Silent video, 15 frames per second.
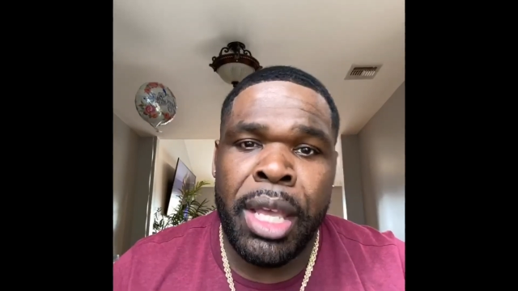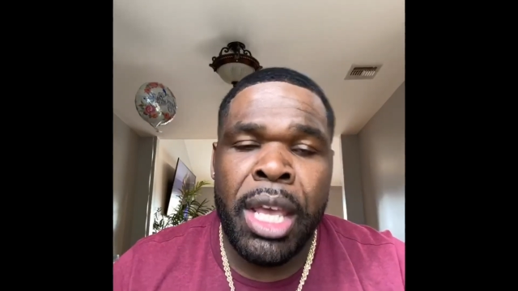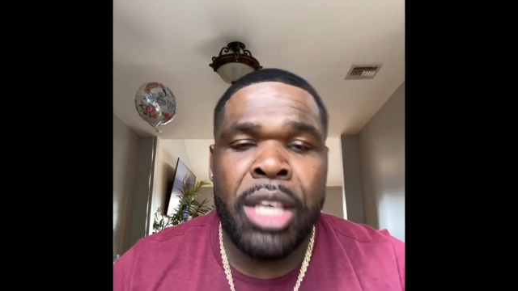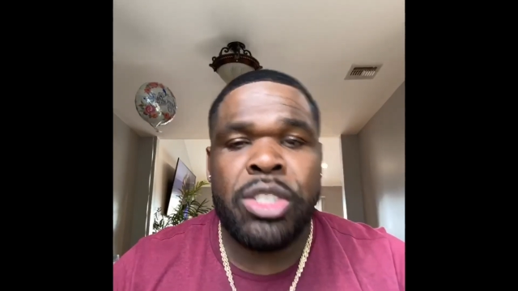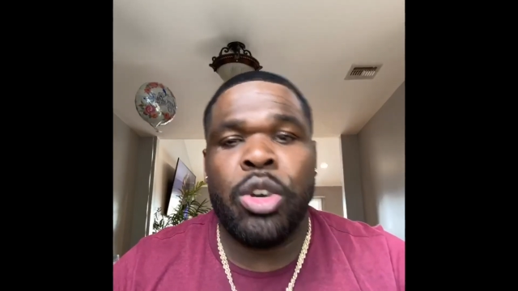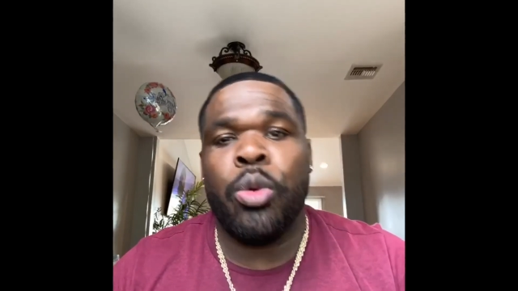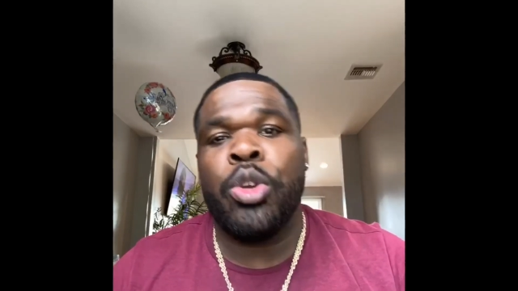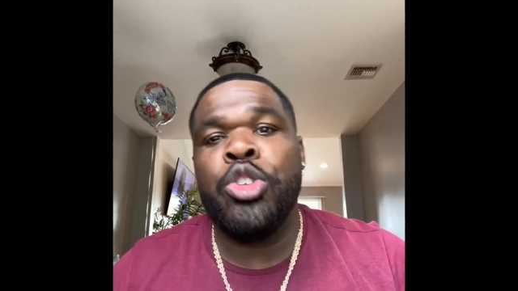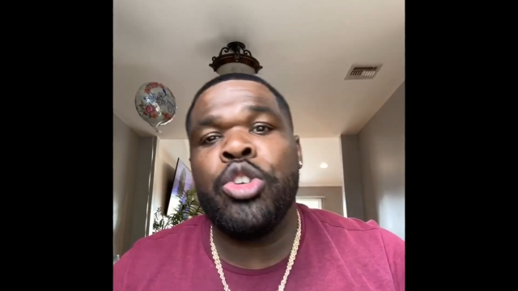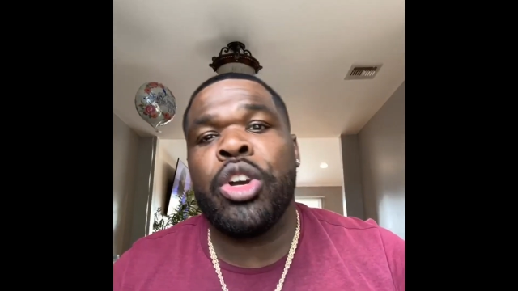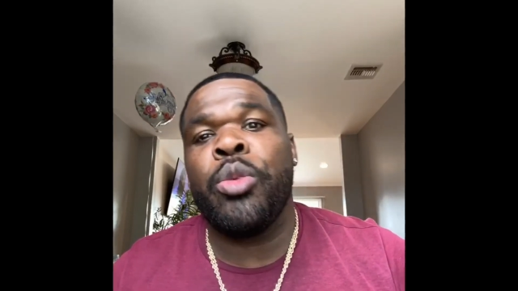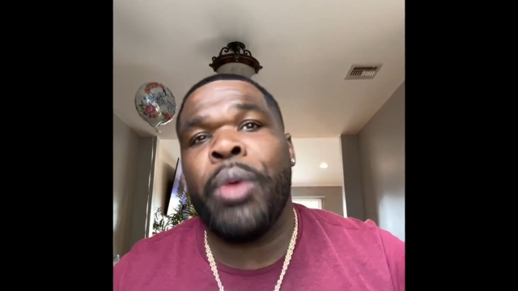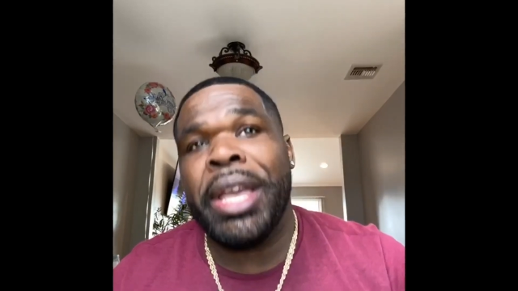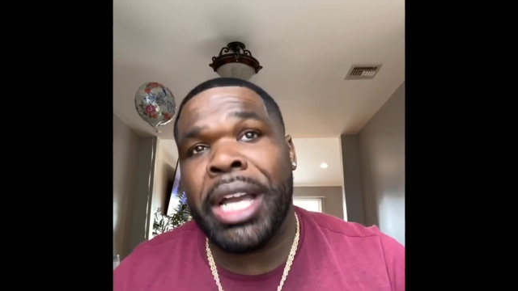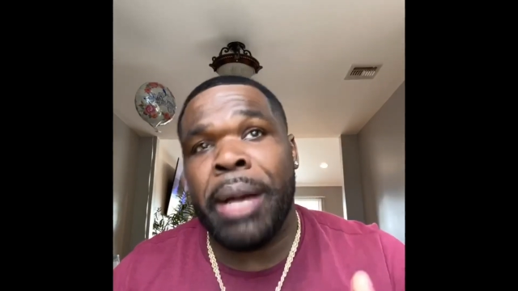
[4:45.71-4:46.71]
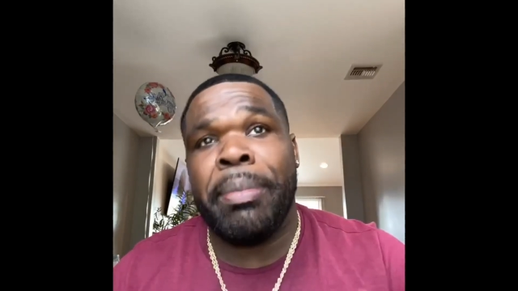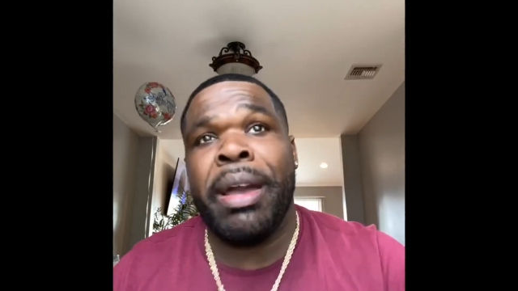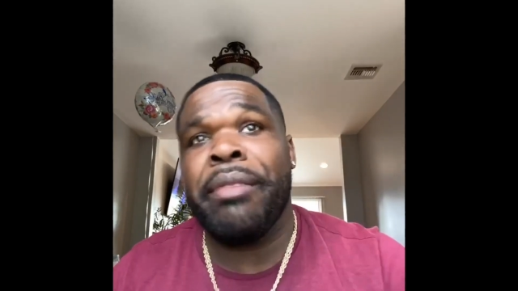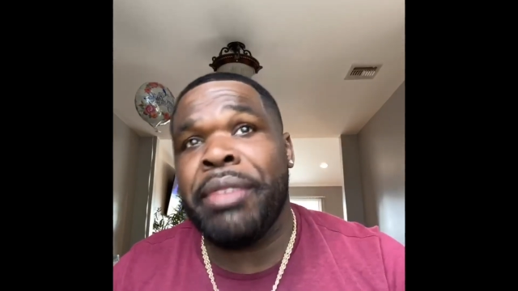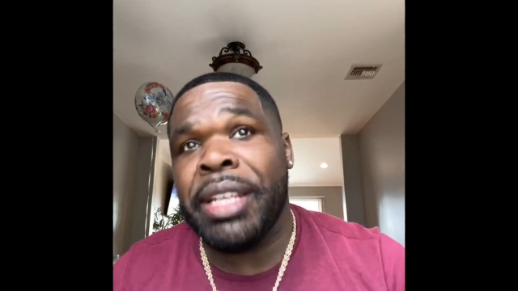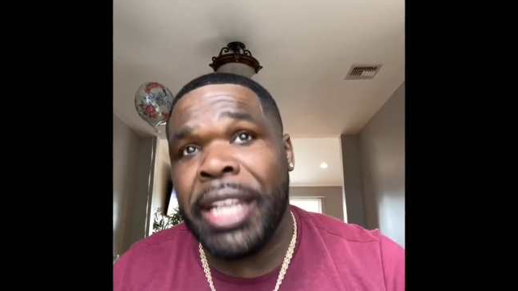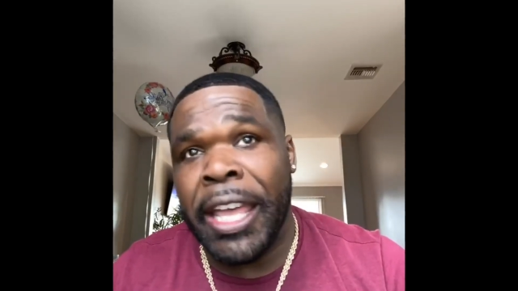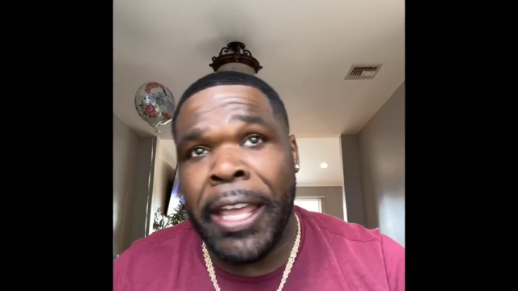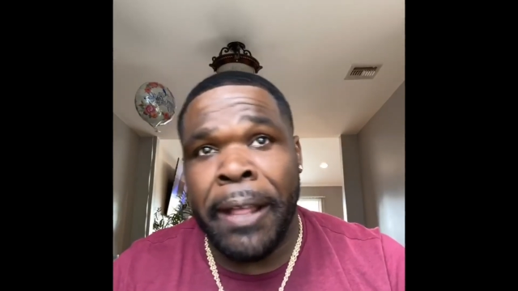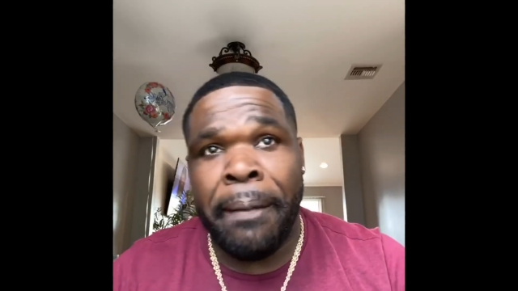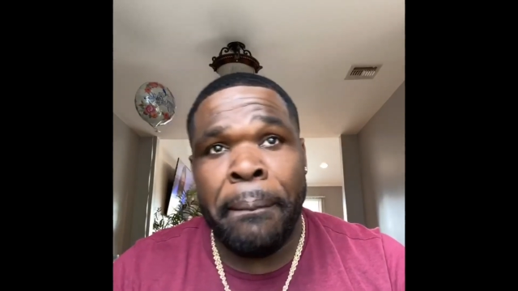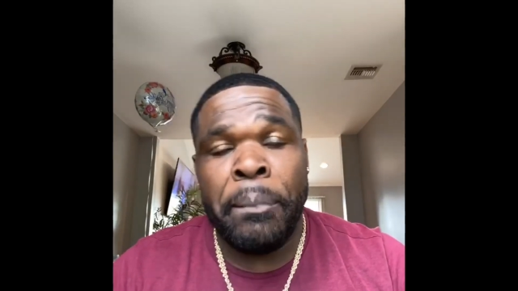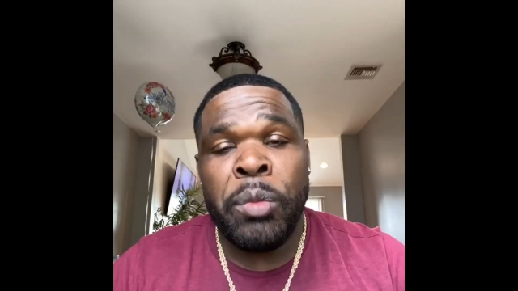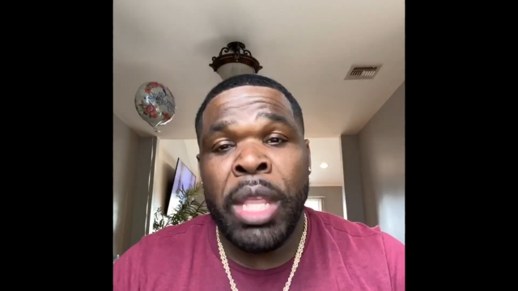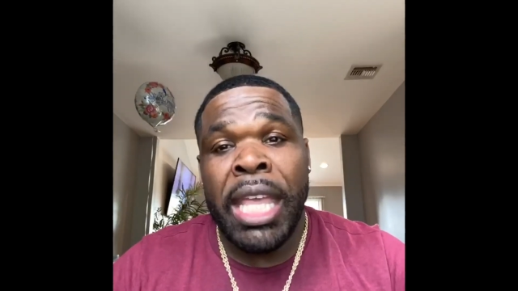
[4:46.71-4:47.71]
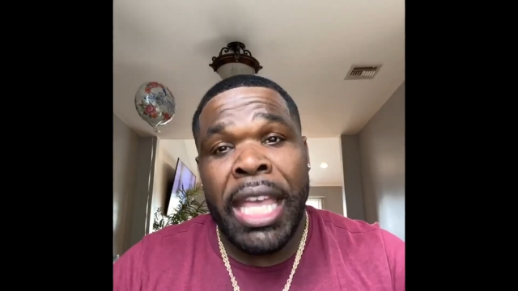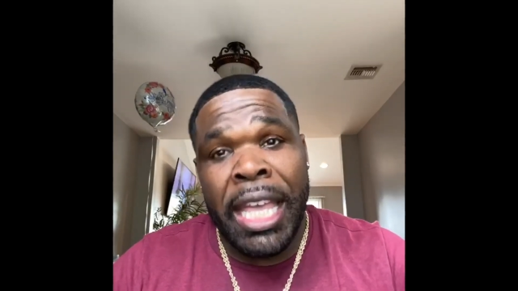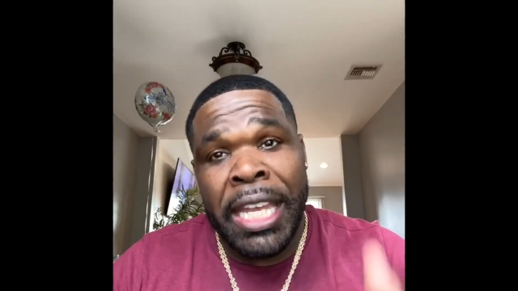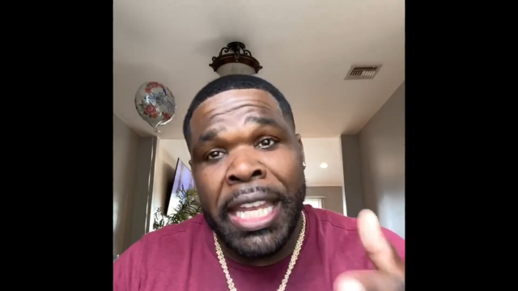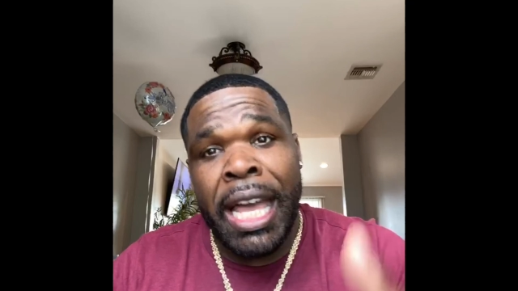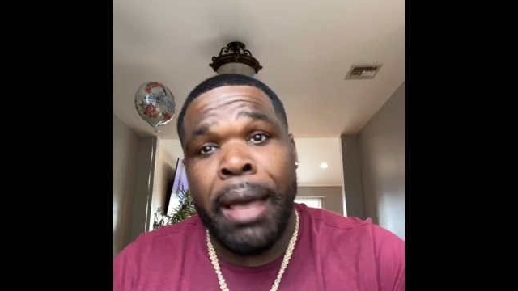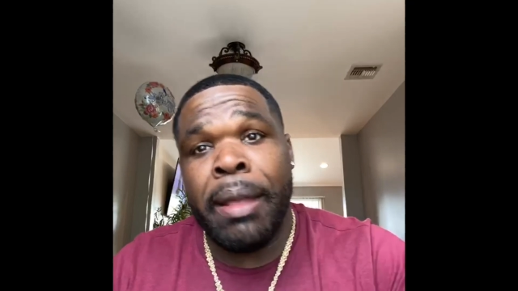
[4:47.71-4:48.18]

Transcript: So when you can wake up every day and not